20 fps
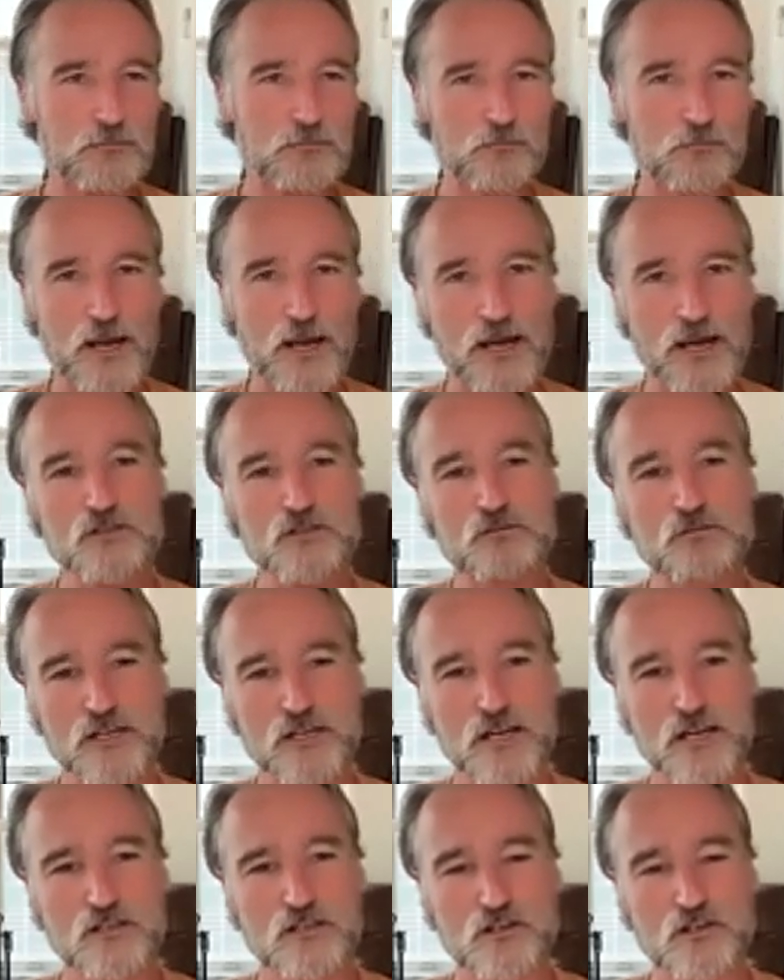back to
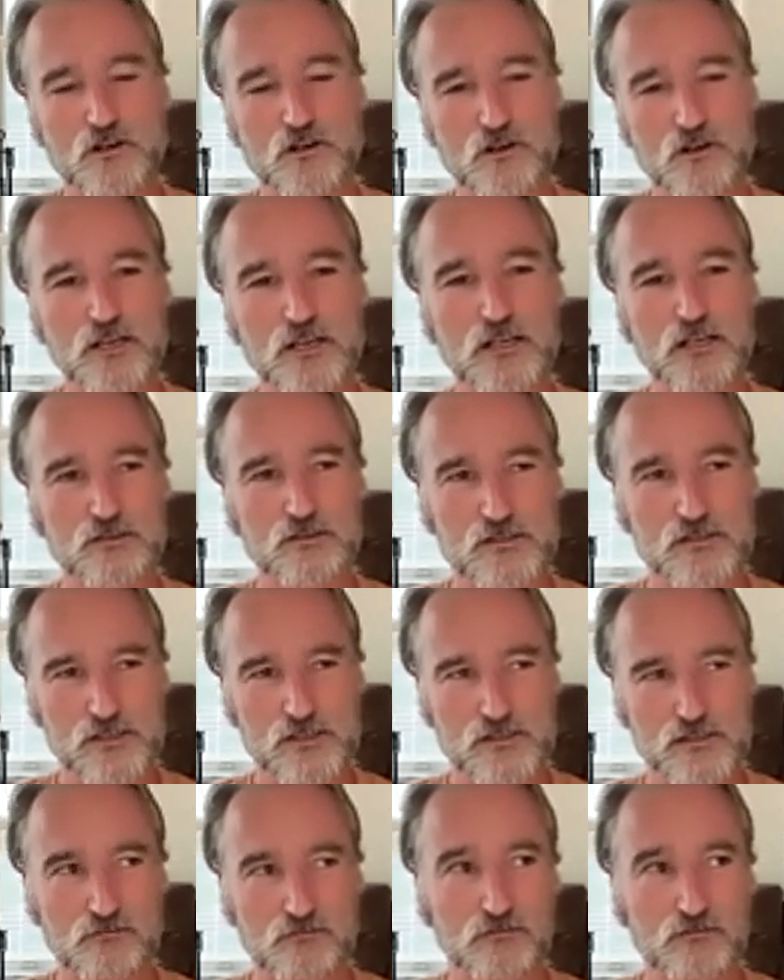nature in the
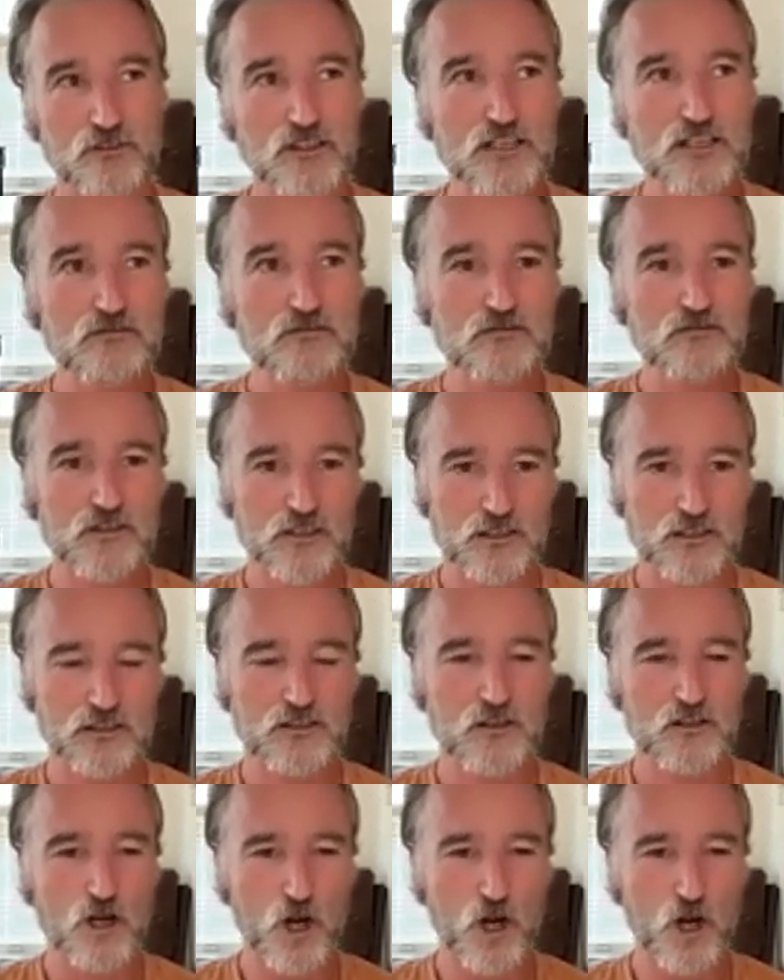sense of living